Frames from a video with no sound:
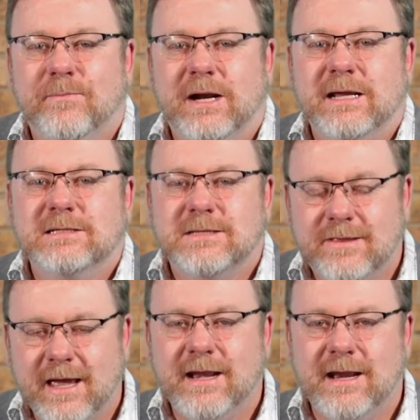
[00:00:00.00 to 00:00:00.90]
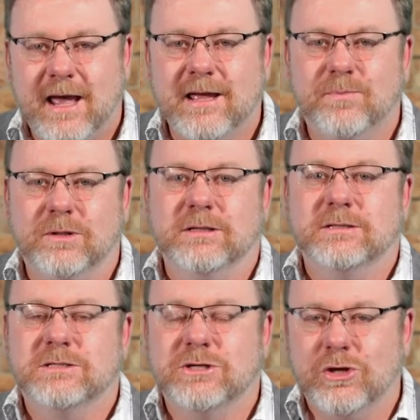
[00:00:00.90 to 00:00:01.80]
but He's then
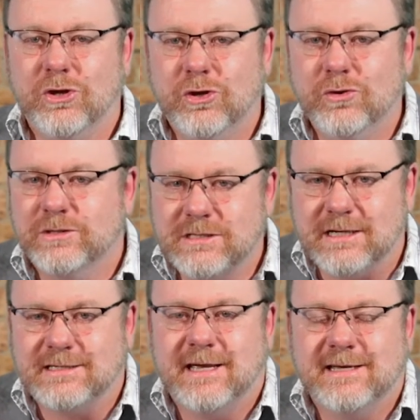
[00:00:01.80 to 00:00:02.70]
able to use us